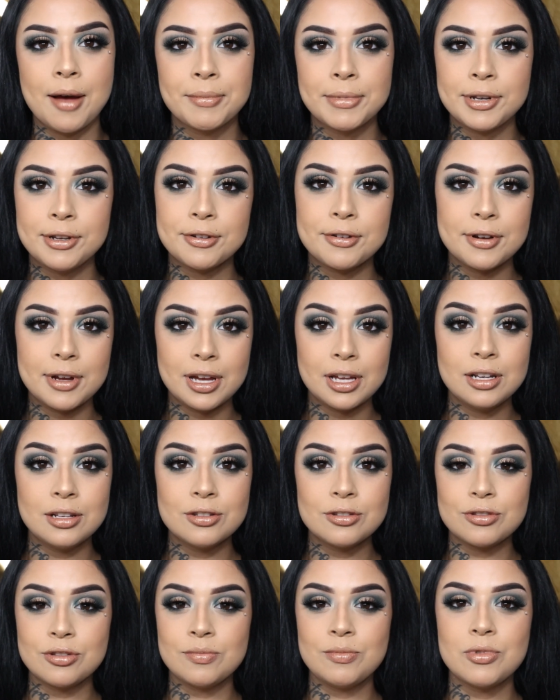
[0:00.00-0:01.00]
so I'm gonna go ahead
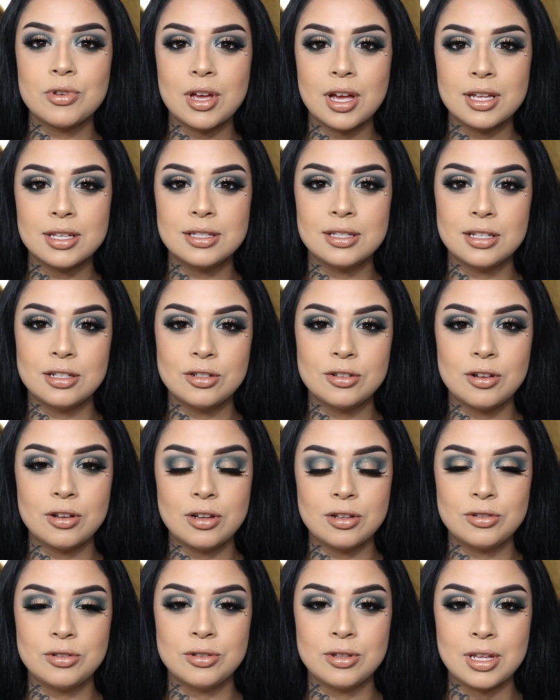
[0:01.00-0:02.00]
and zoom you guys
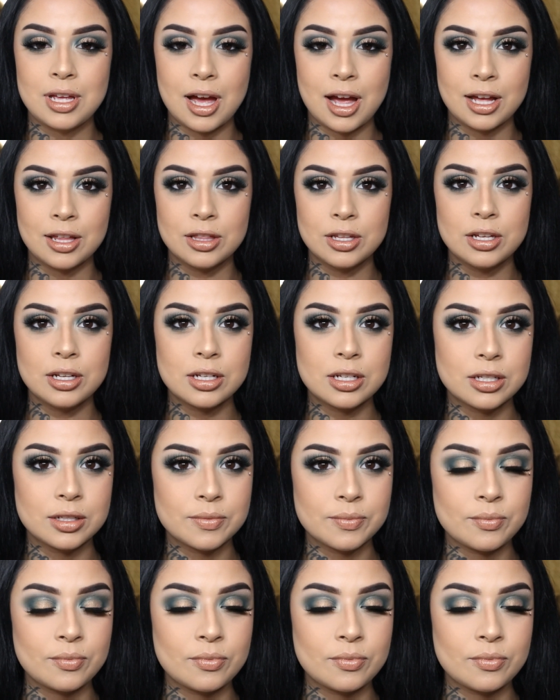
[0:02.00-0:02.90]
into the eye look.